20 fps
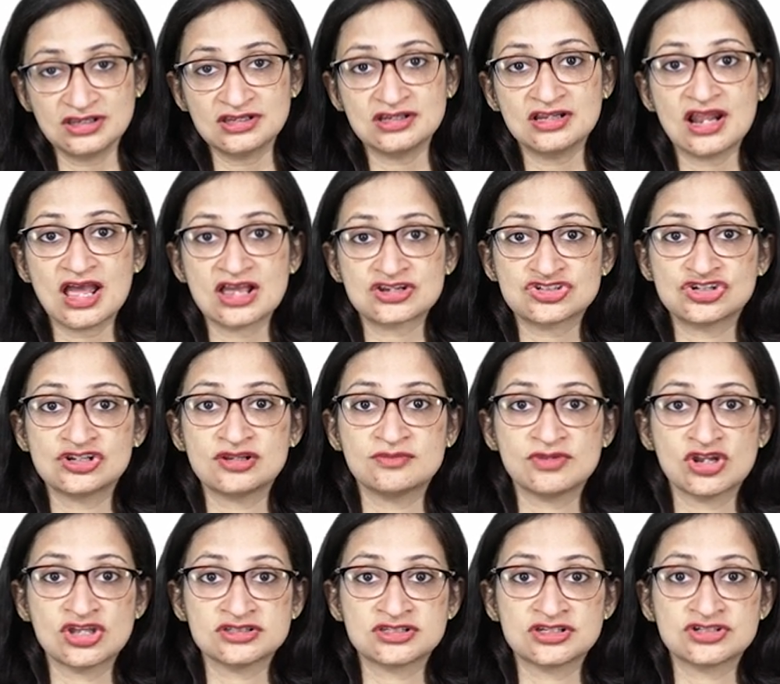in the national
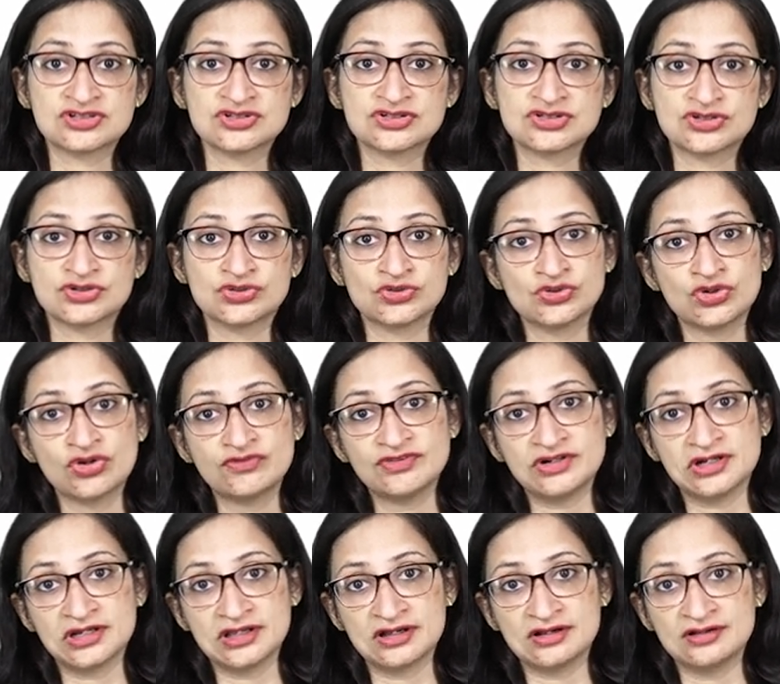immunization schedule of
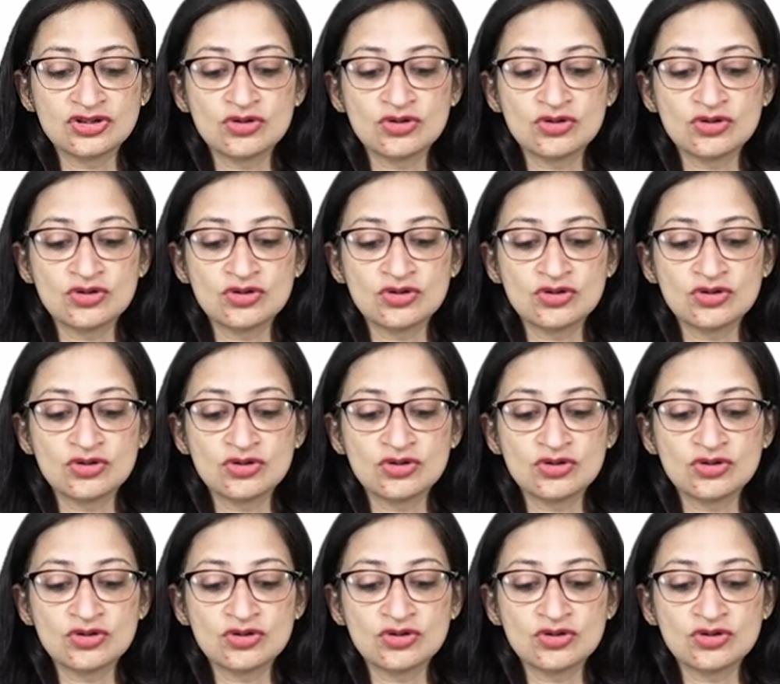India.